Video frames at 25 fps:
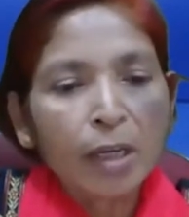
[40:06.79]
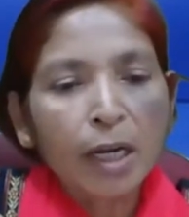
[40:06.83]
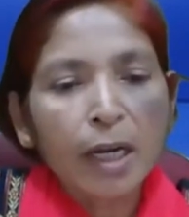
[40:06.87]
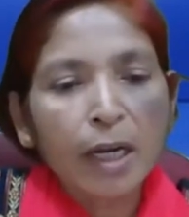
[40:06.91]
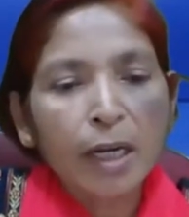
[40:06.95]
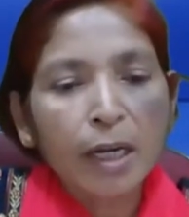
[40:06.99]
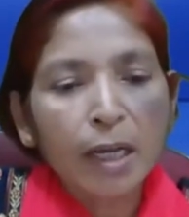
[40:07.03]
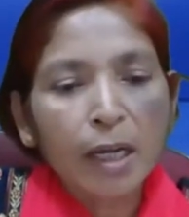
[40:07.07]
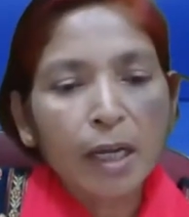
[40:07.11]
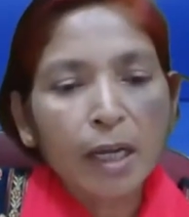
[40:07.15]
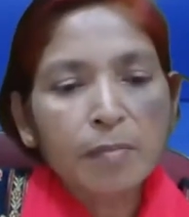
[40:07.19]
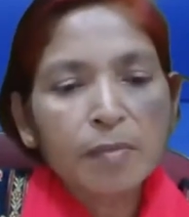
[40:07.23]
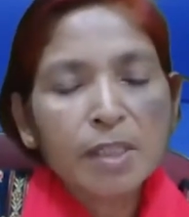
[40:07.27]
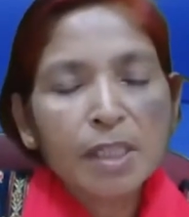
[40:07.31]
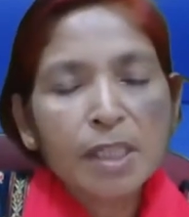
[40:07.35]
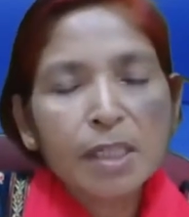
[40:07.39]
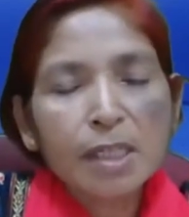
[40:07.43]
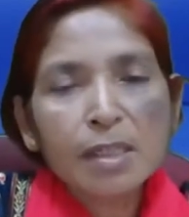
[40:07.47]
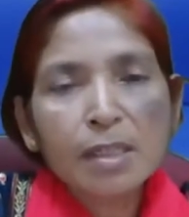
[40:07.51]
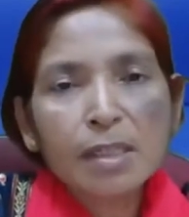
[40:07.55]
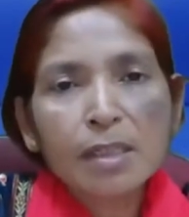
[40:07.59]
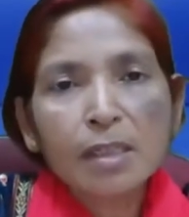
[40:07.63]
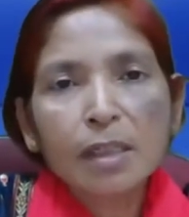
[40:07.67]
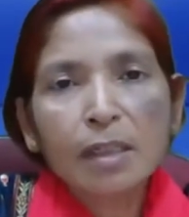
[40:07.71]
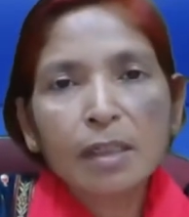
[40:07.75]
And
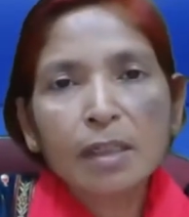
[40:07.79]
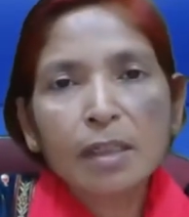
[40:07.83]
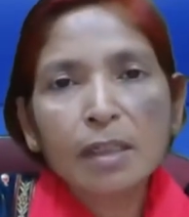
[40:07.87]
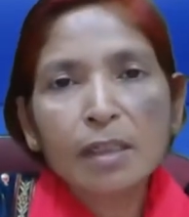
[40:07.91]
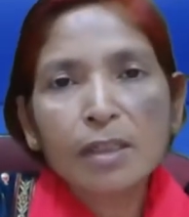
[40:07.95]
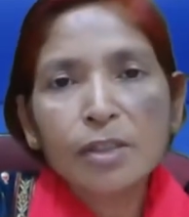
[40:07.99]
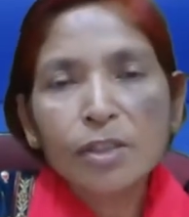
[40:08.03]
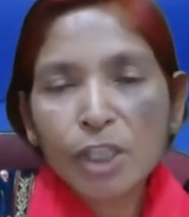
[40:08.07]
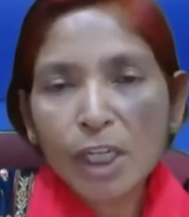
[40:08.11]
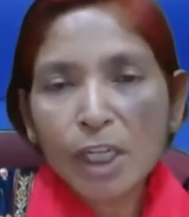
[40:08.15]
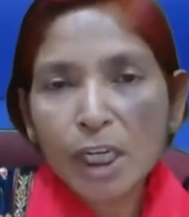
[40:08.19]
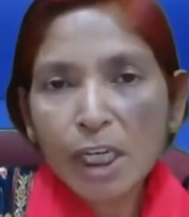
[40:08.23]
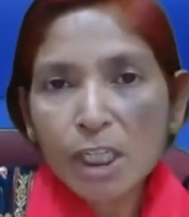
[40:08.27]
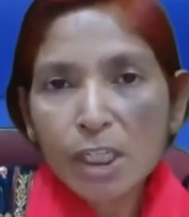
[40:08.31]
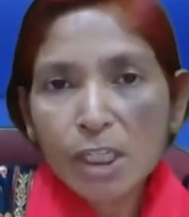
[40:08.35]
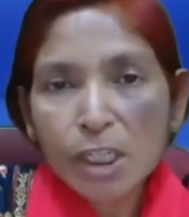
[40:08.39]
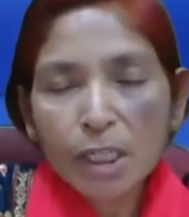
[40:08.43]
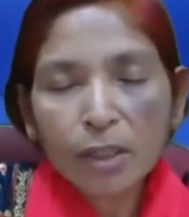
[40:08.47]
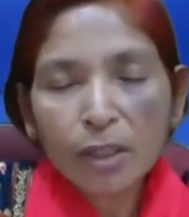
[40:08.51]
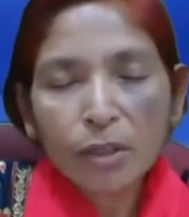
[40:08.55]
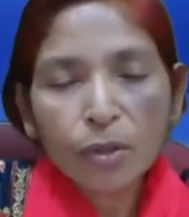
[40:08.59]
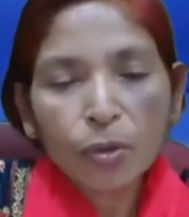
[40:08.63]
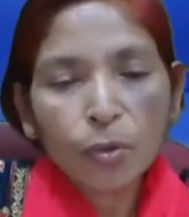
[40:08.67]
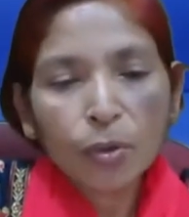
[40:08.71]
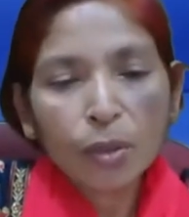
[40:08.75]
MC is the change
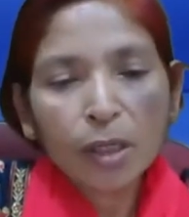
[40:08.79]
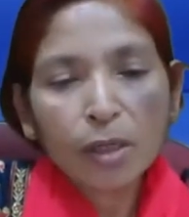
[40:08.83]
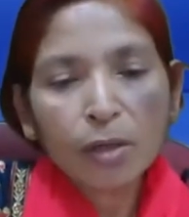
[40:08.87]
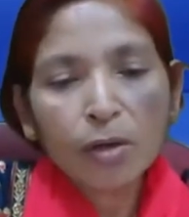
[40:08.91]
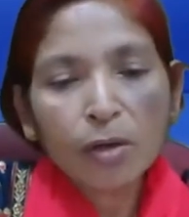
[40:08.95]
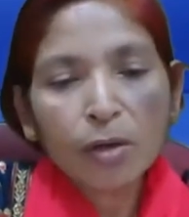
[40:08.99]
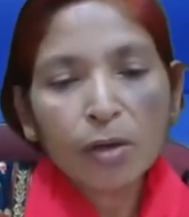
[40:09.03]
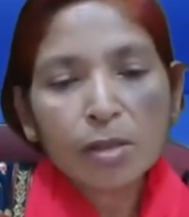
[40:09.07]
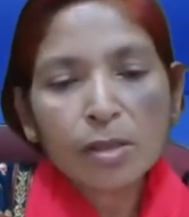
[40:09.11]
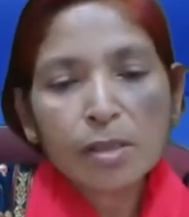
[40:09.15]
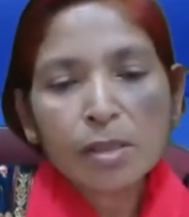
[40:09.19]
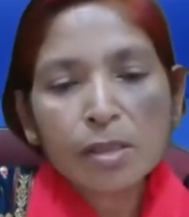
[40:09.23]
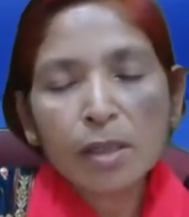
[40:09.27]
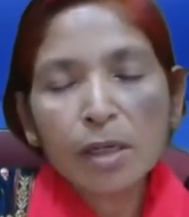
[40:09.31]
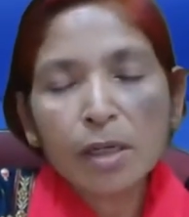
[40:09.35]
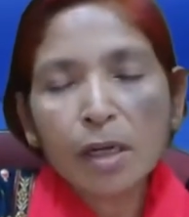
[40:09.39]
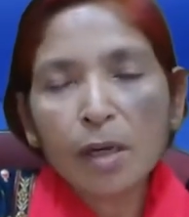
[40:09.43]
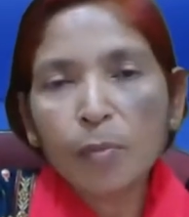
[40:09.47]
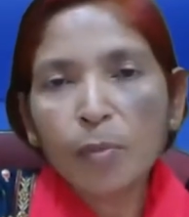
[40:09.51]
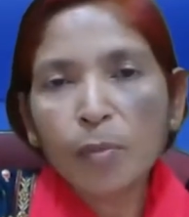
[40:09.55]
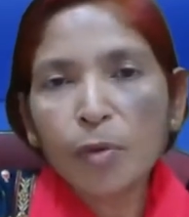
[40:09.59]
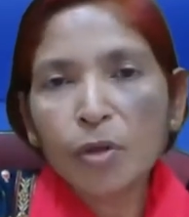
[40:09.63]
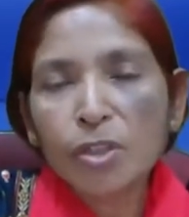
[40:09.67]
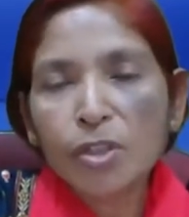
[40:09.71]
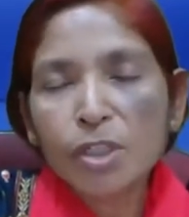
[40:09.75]
in total cost
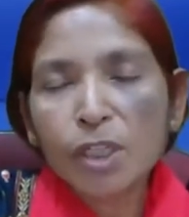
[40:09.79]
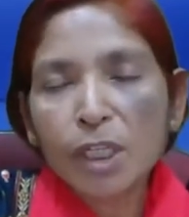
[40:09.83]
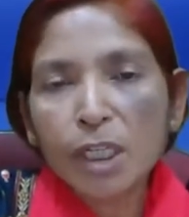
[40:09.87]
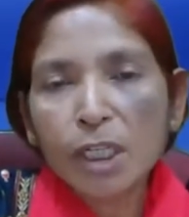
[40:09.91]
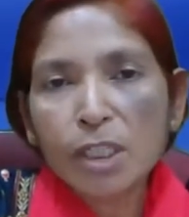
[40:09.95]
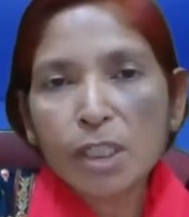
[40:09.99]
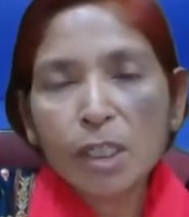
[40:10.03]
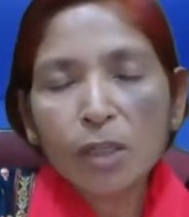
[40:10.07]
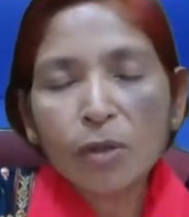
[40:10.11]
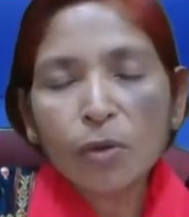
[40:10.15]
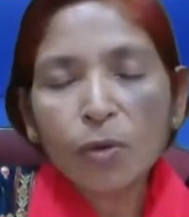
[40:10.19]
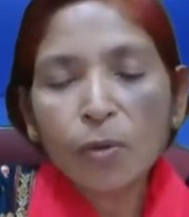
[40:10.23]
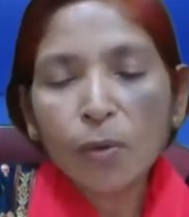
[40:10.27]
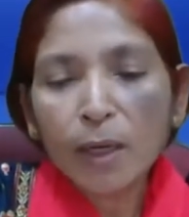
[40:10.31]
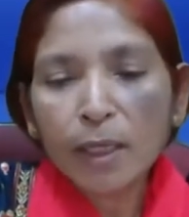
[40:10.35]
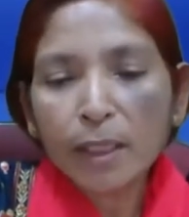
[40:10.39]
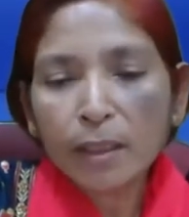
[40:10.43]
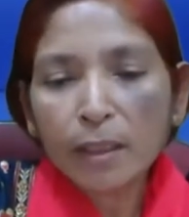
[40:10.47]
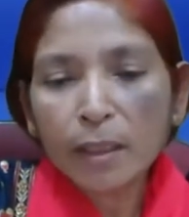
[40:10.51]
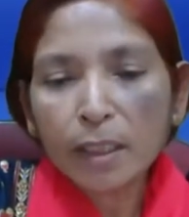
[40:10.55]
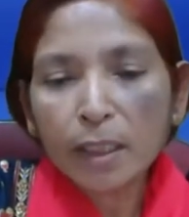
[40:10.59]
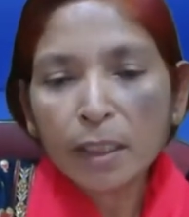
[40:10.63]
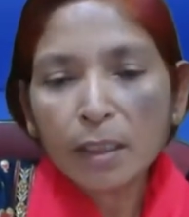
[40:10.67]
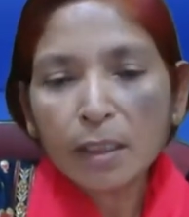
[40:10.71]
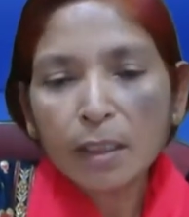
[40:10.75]
upon change in
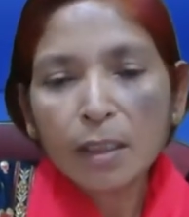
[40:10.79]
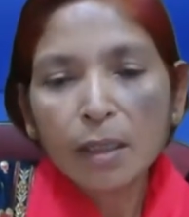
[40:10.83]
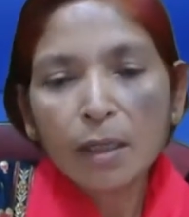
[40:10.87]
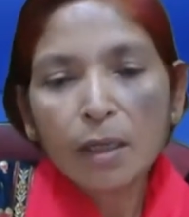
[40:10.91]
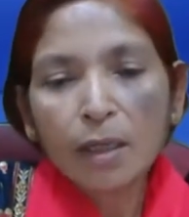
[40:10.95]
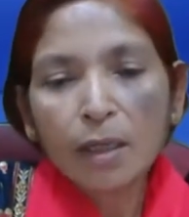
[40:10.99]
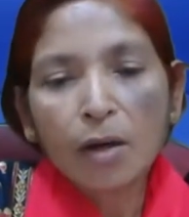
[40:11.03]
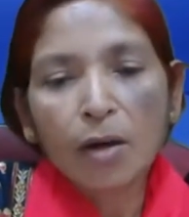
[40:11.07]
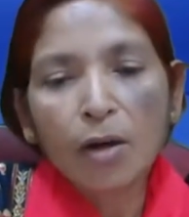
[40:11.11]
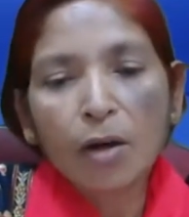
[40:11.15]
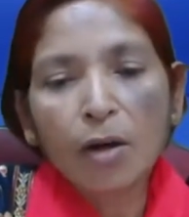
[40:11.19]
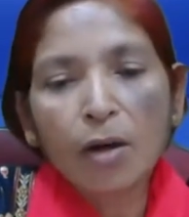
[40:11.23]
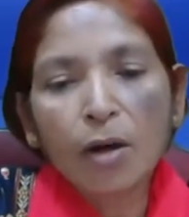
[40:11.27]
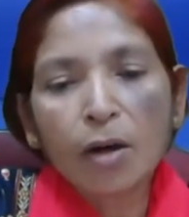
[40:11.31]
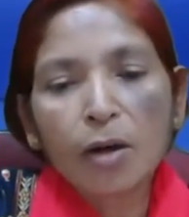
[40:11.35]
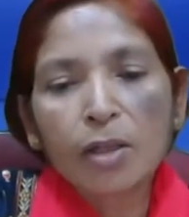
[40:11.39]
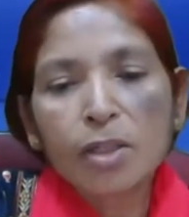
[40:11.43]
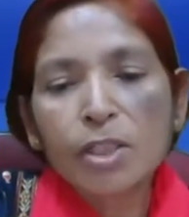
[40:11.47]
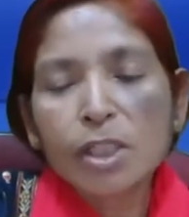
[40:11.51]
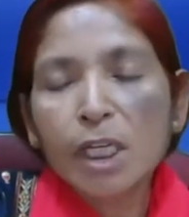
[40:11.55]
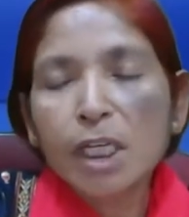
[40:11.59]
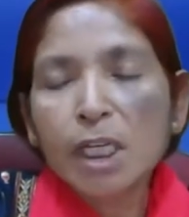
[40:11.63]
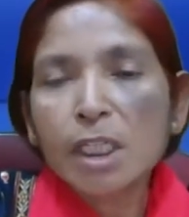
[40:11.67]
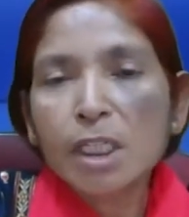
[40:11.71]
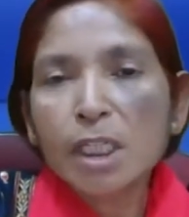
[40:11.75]
quantity,
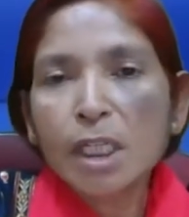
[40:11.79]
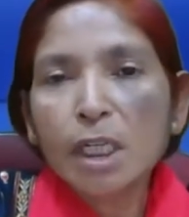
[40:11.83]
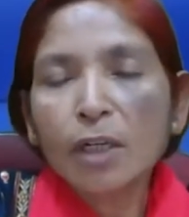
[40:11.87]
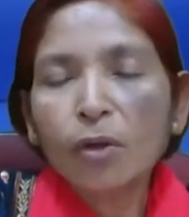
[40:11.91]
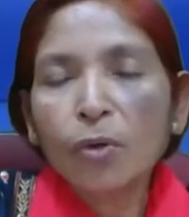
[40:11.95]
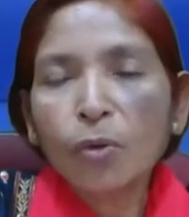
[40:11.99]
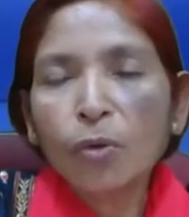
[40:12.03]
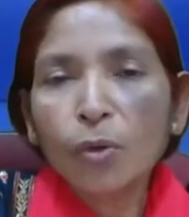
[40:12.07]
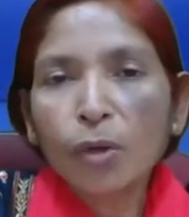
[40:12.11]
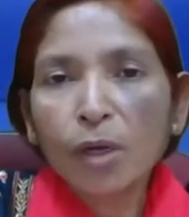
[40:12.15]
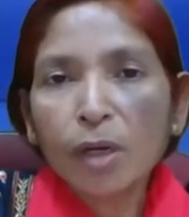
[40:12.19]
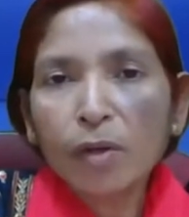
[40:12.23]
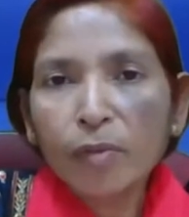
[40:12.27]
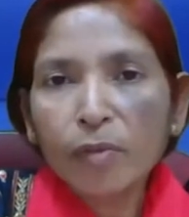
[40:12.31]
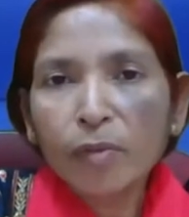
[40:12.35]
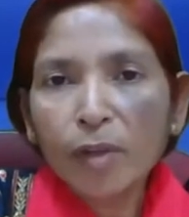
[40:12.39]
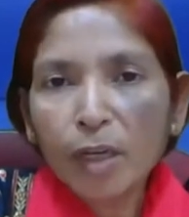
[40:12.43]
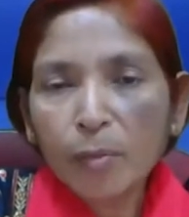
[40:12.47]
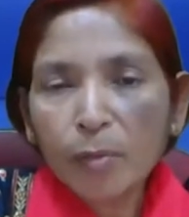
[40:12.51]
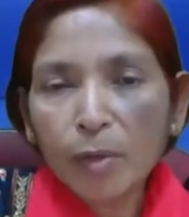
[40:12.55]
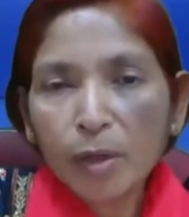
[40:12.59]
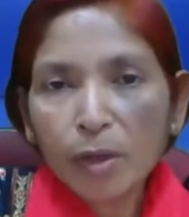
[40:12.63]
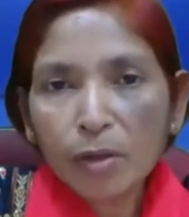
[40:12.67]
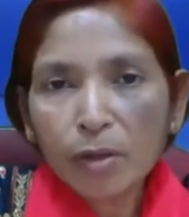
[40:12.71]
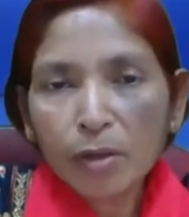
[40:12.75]
or change in total
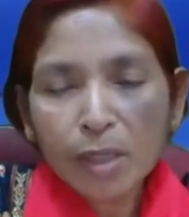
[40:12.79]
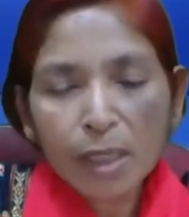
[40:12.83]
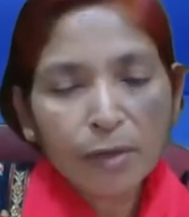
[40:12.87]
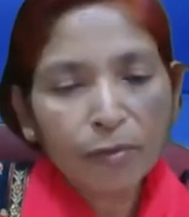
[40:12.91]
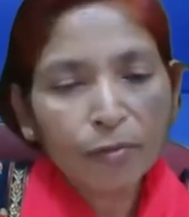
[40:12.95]
variable.